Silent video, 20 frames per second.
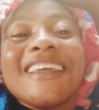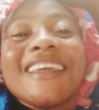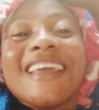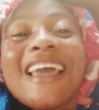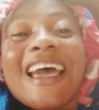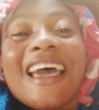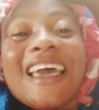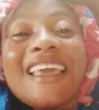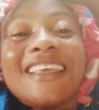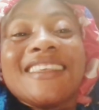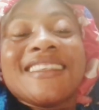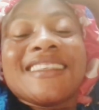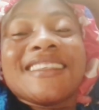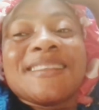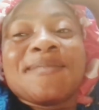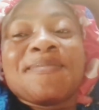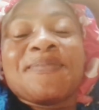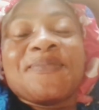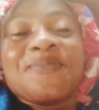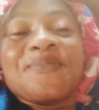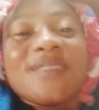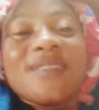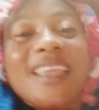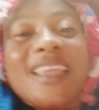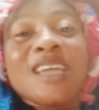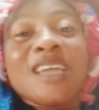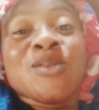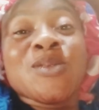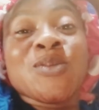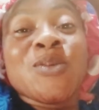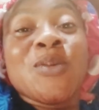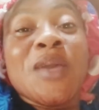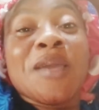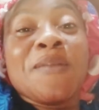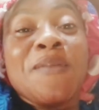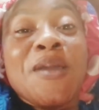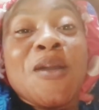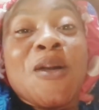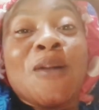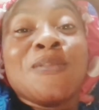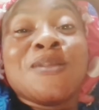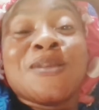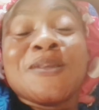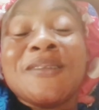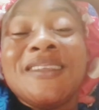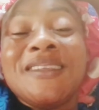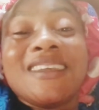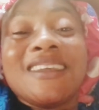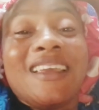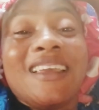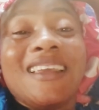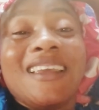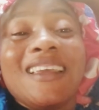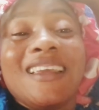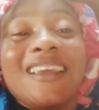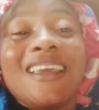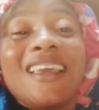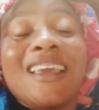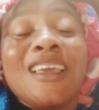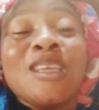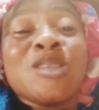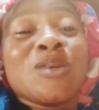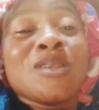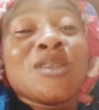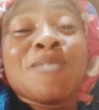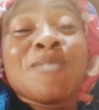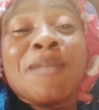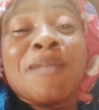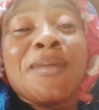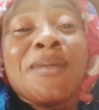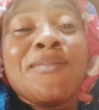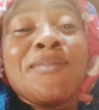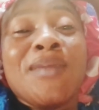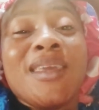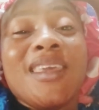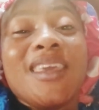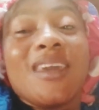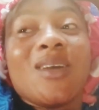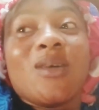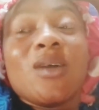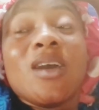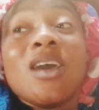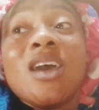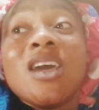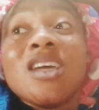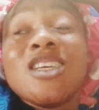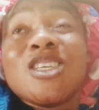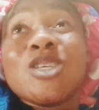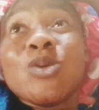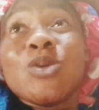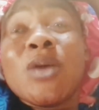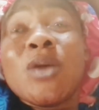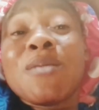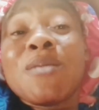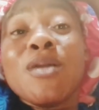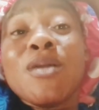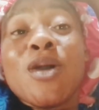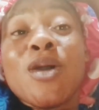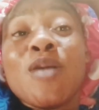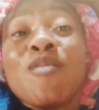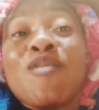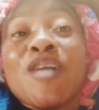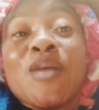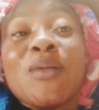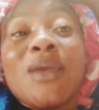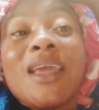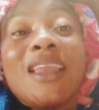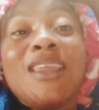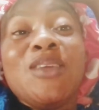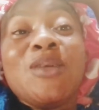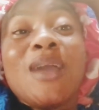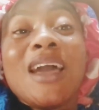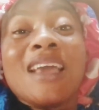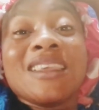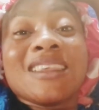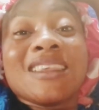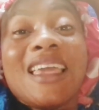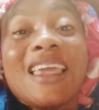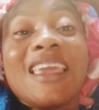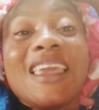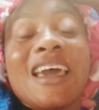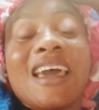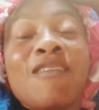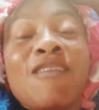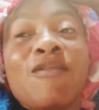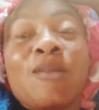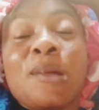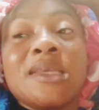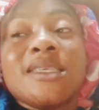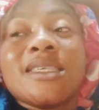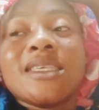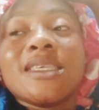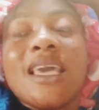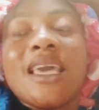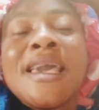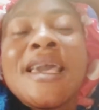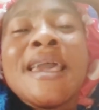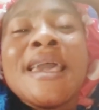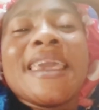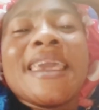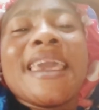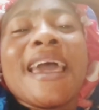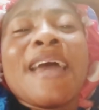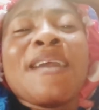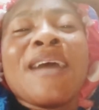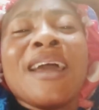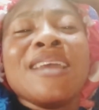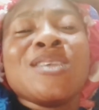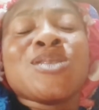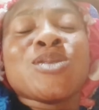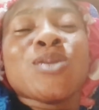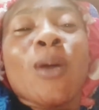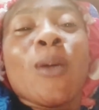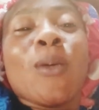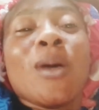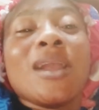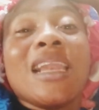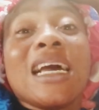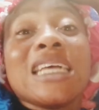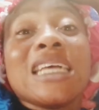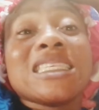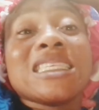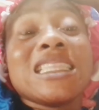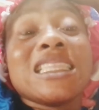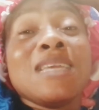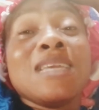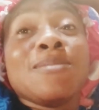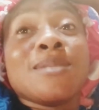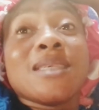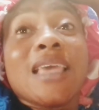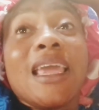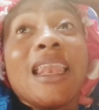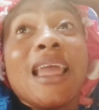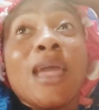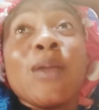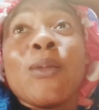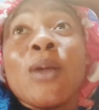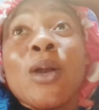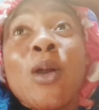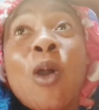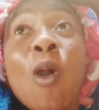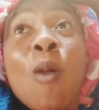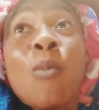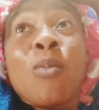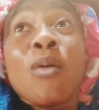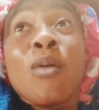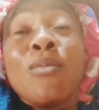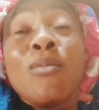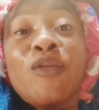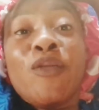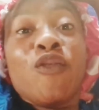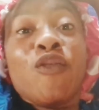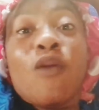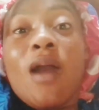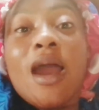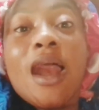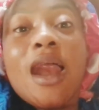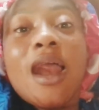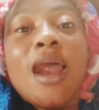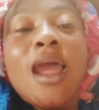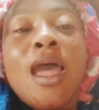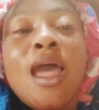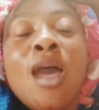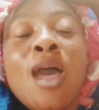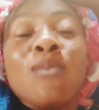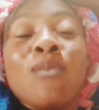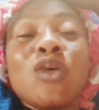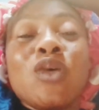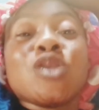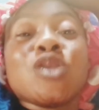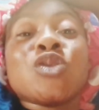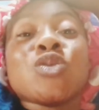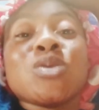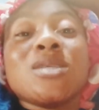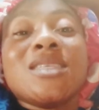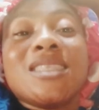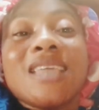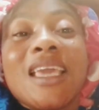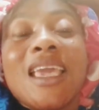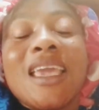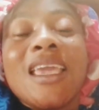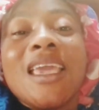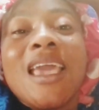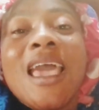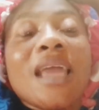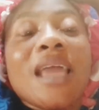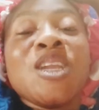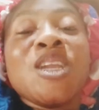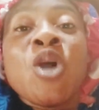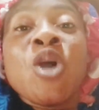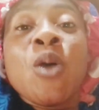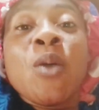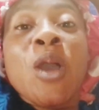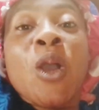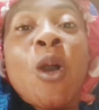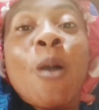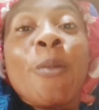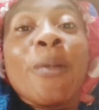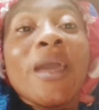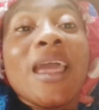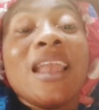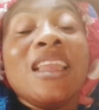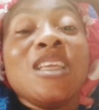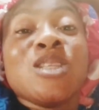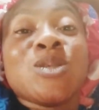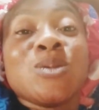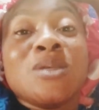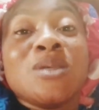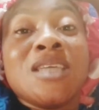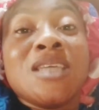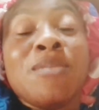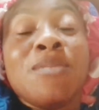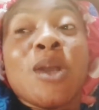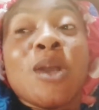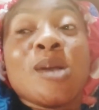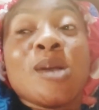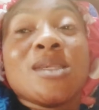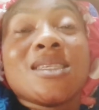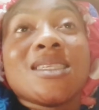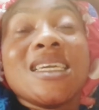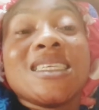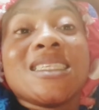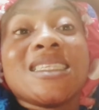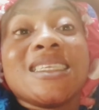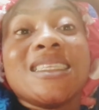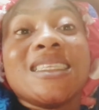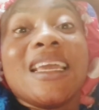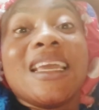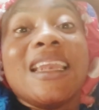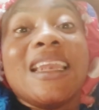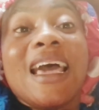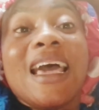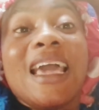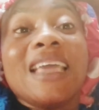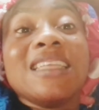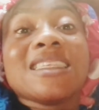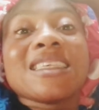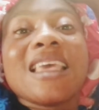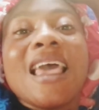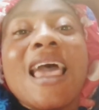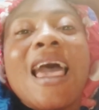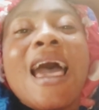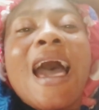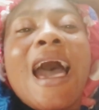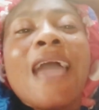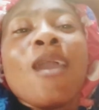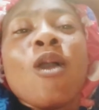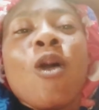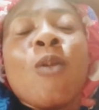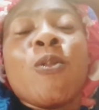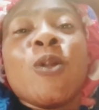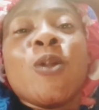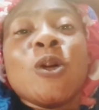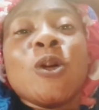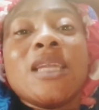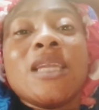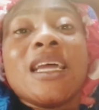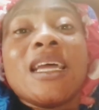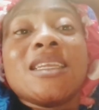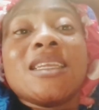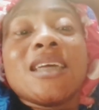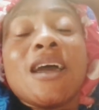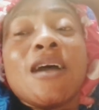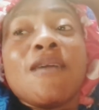Guys, guess who wake me up today? It was my baby girl. She wake me up very early. You guys can hear her voice. Kiara is someone that sleeps and I wake up before her, but today I did not wake up early today because yesterday night I uploaded